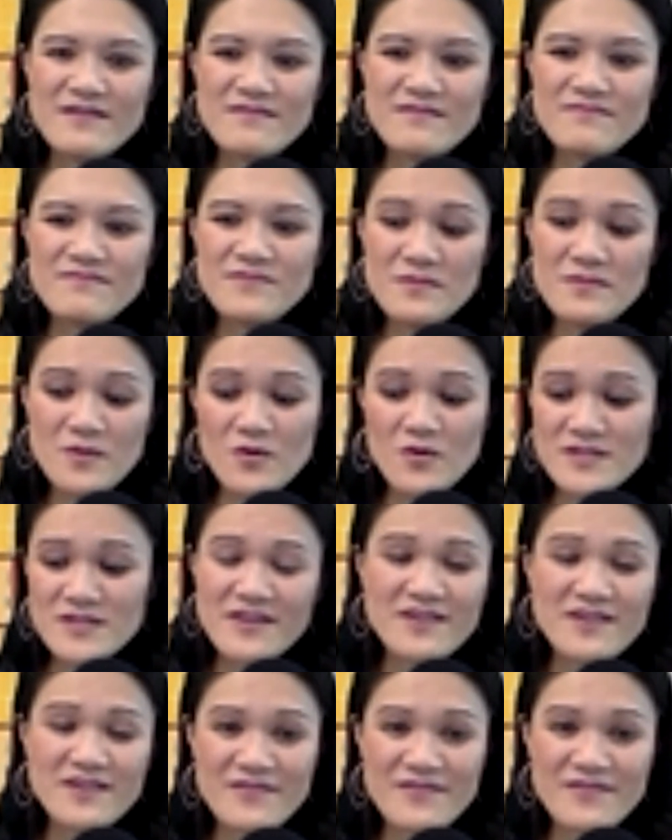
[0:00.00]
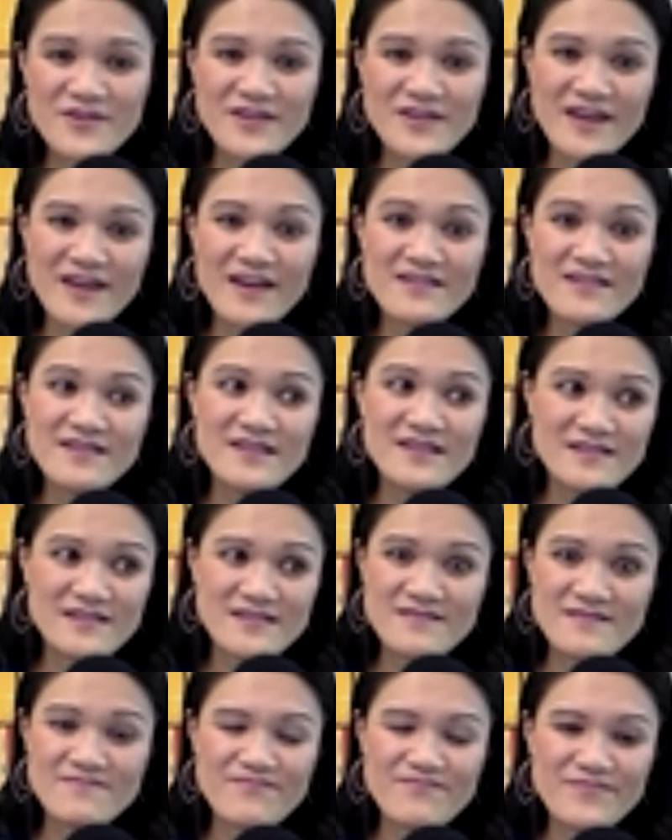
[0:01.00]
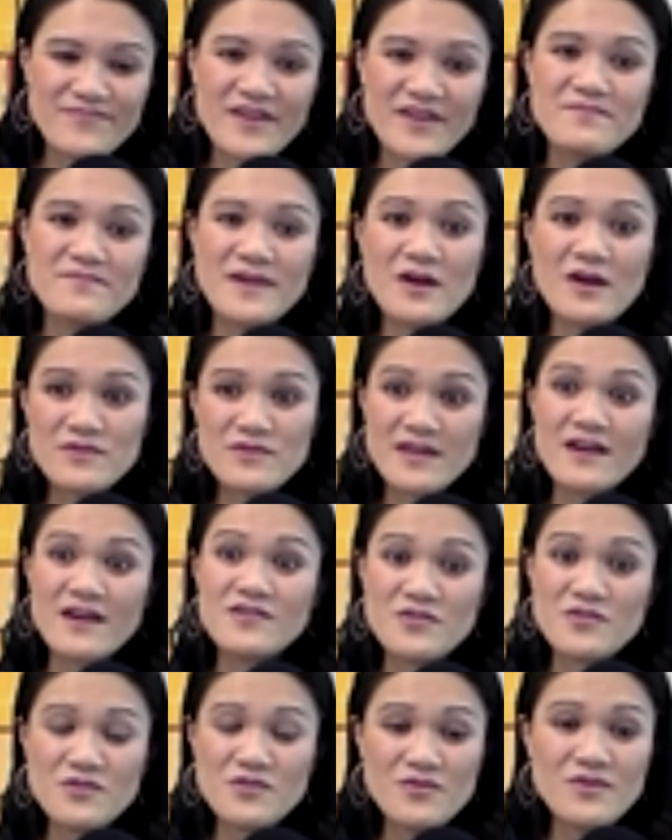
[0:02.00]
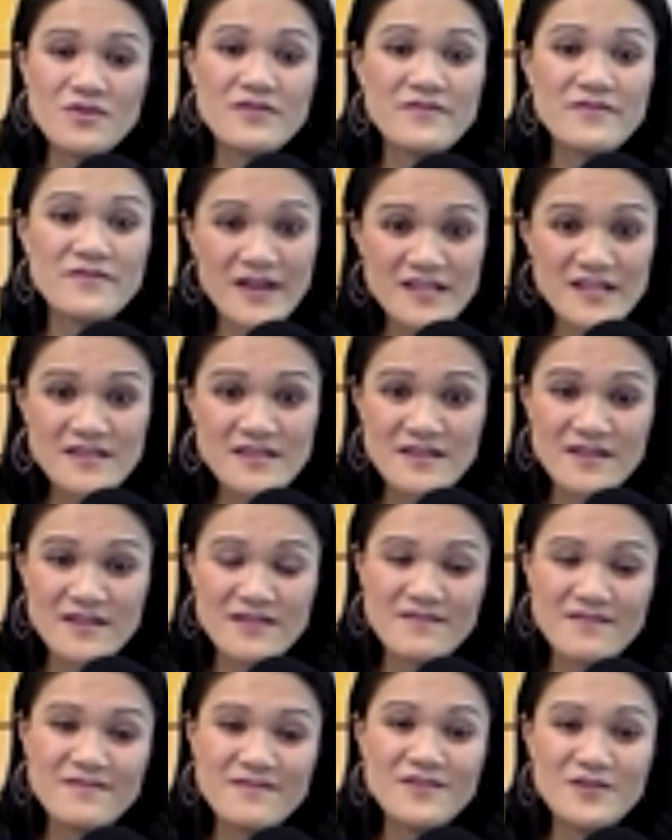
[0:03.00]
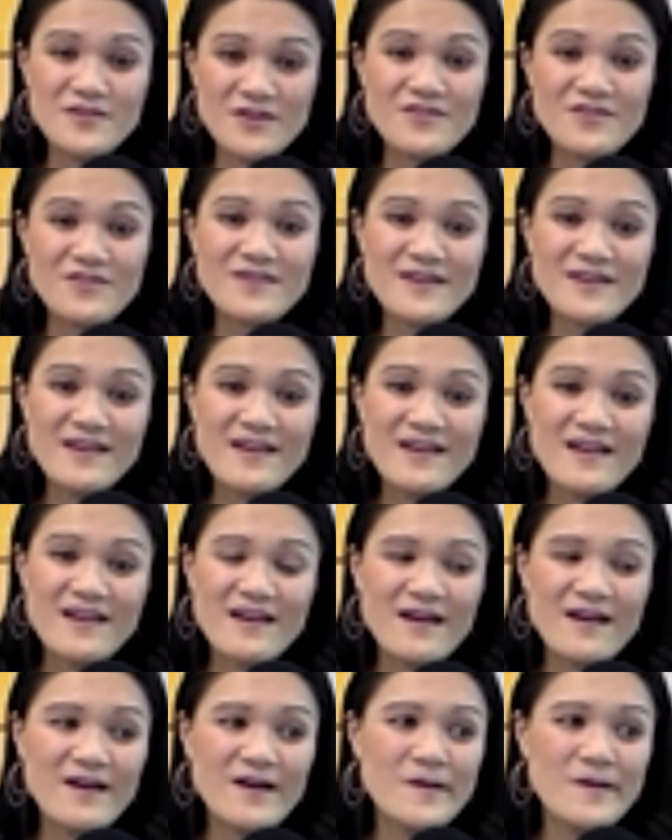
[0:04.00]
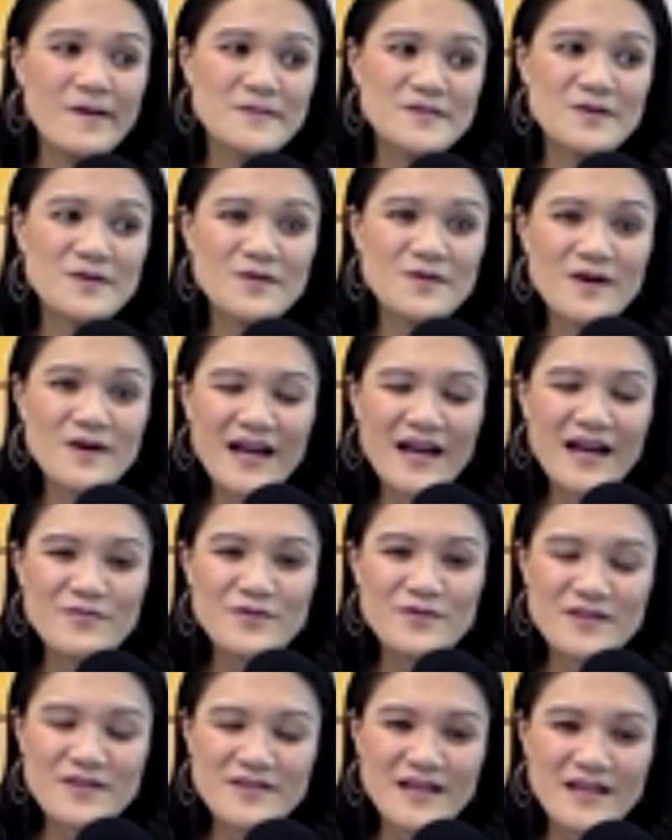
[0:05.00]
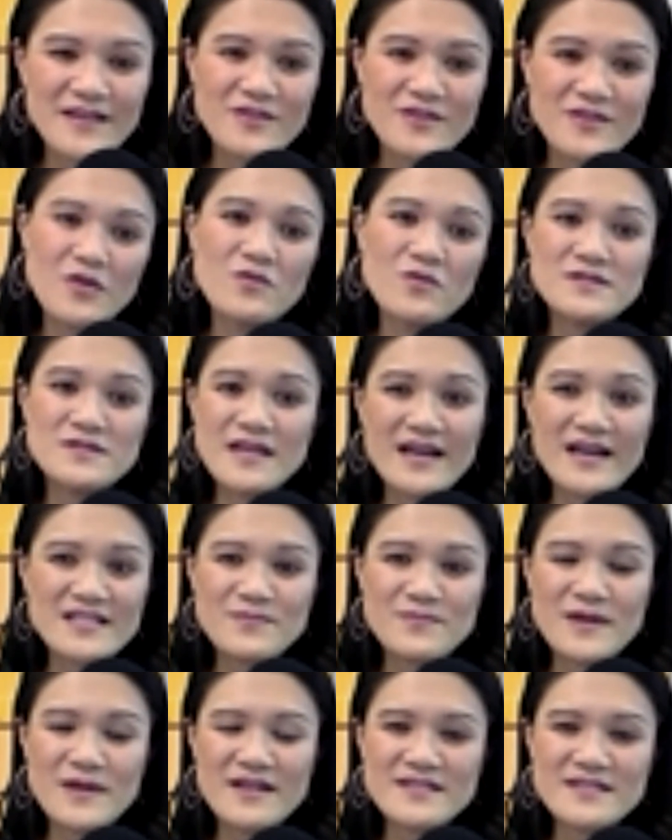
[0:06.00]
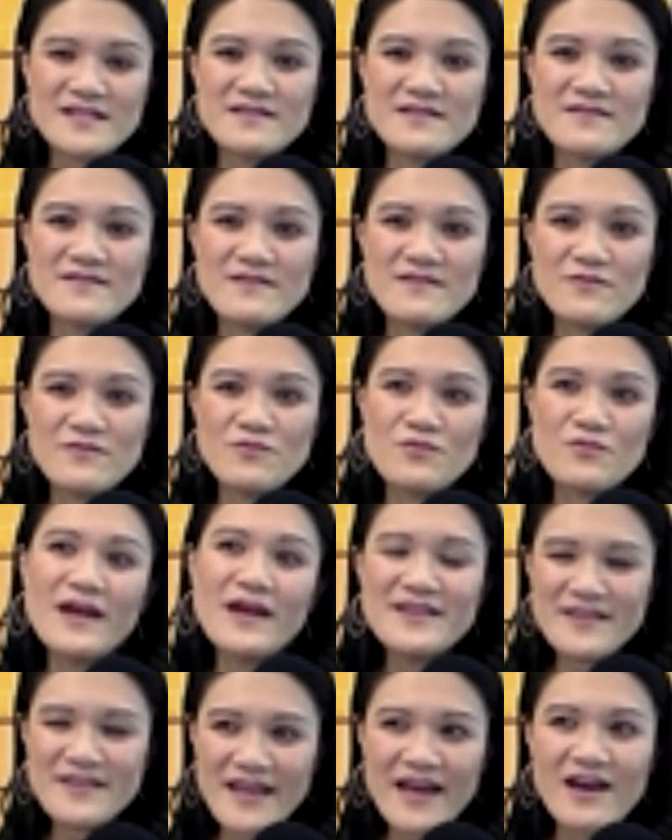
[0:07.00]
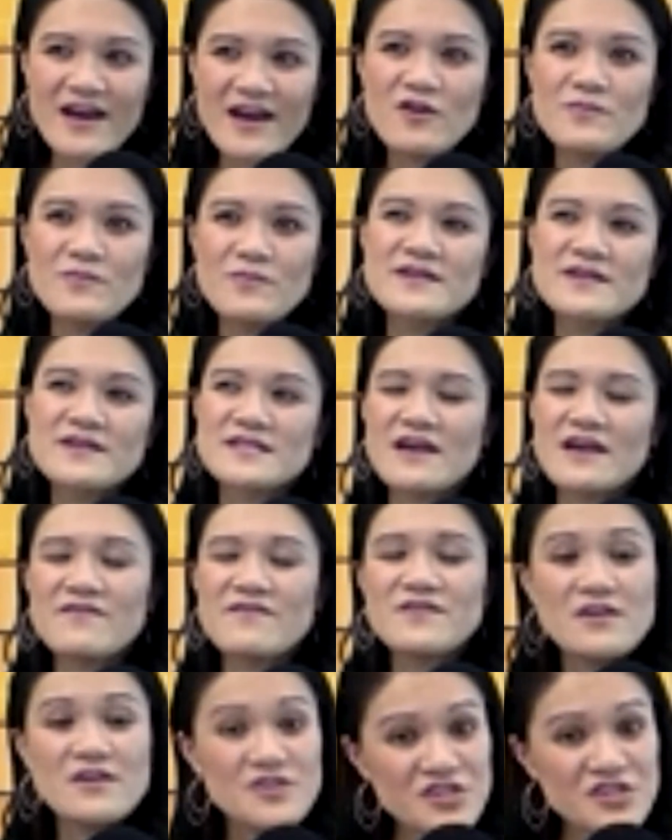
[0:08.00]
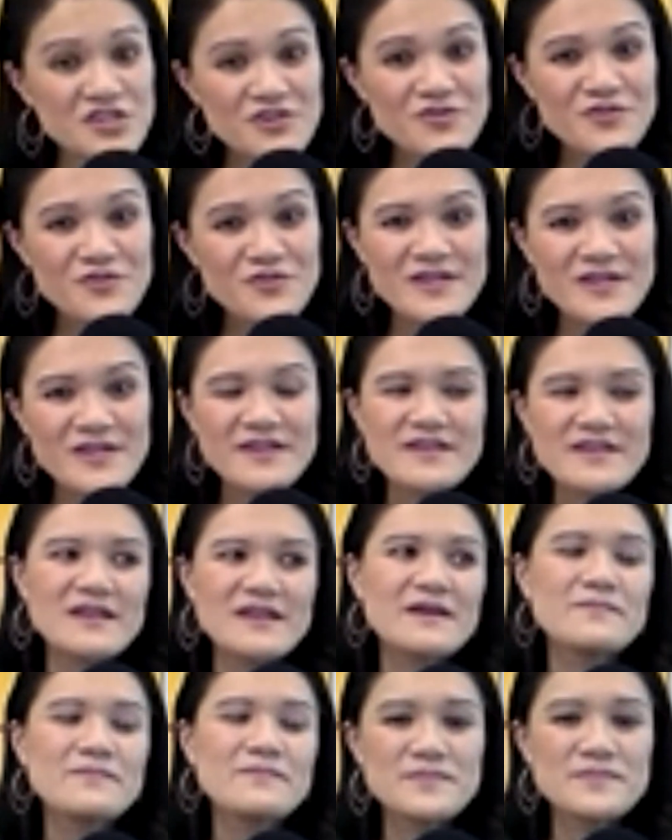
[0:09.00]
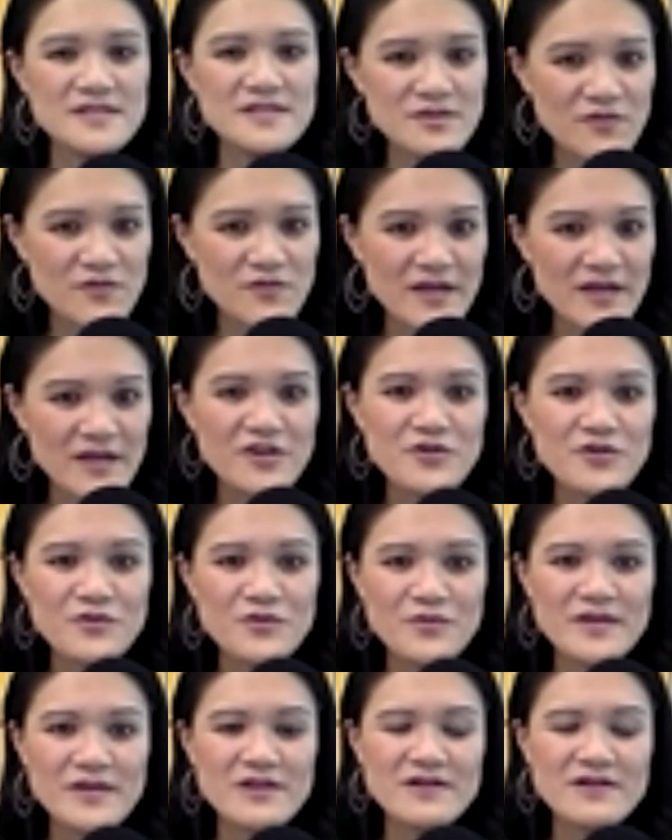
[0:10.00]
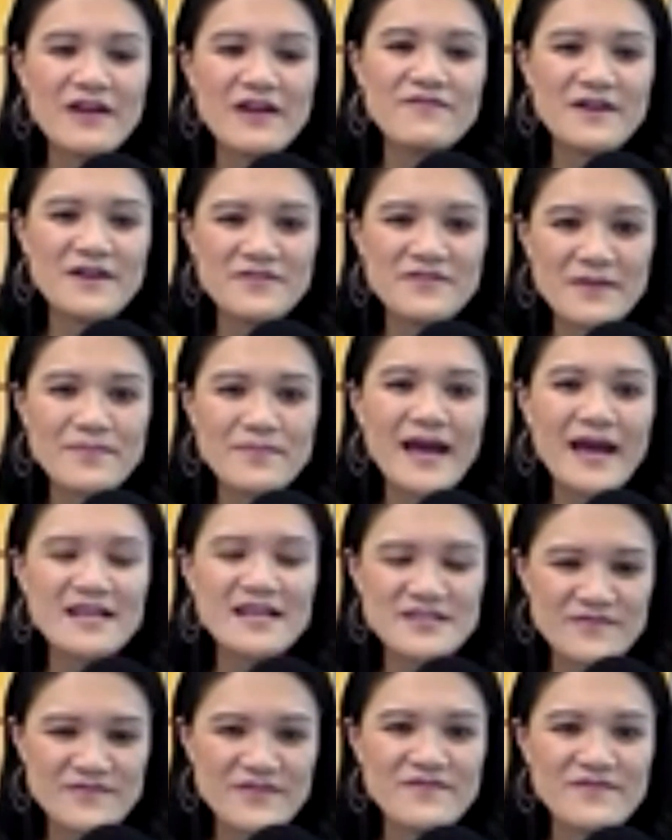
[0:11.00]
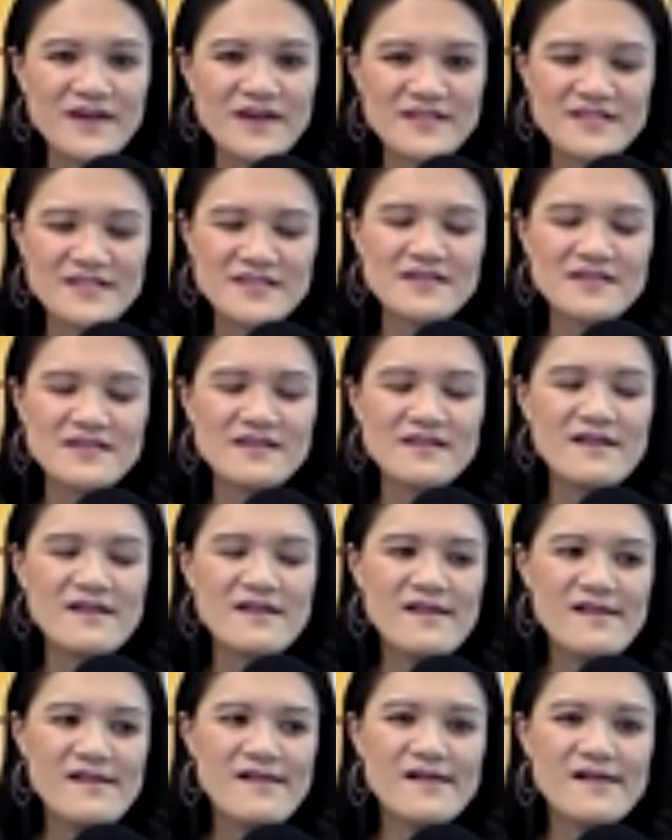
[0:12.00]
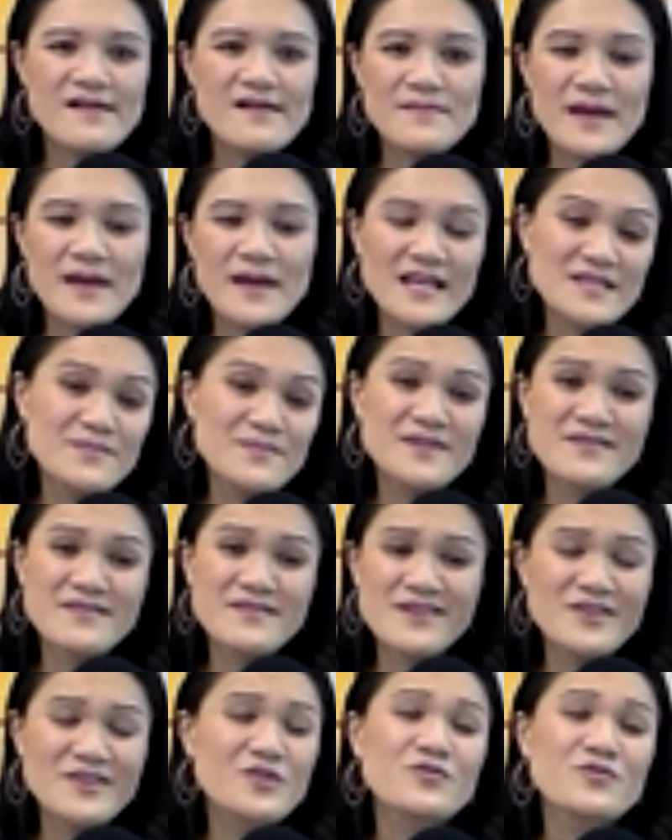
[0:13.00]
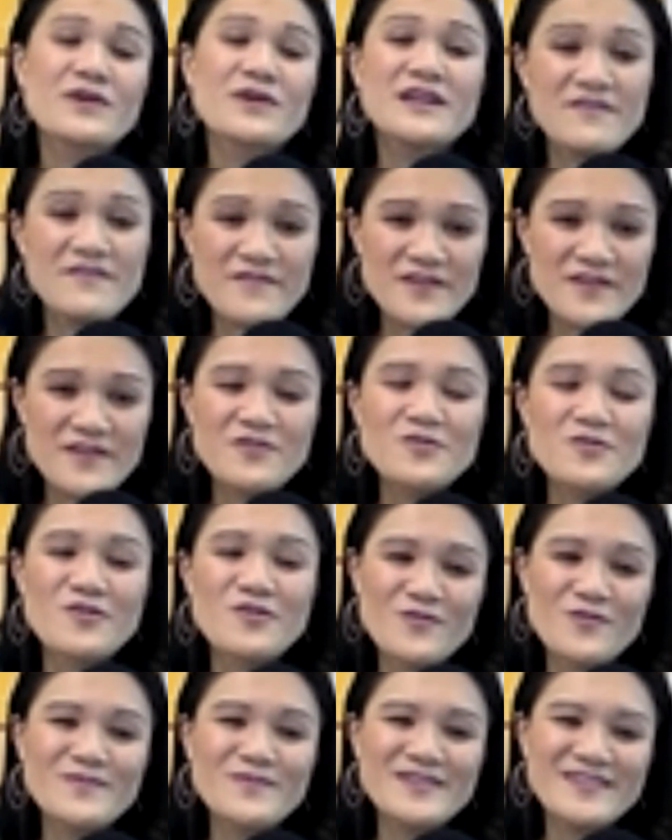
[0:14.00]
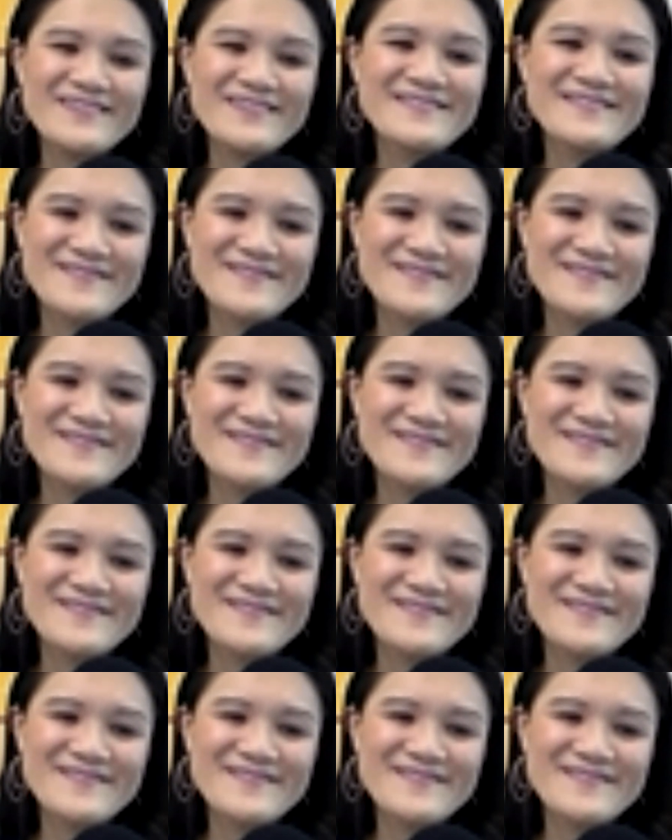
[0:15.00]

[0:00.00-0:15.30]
the most they could ever get is the amount that you invested in, you know? Um, so I really like those aspects. And right now, because I have young children and I'm busy with my career, I found that passive investing um, has been a great vehicle for me.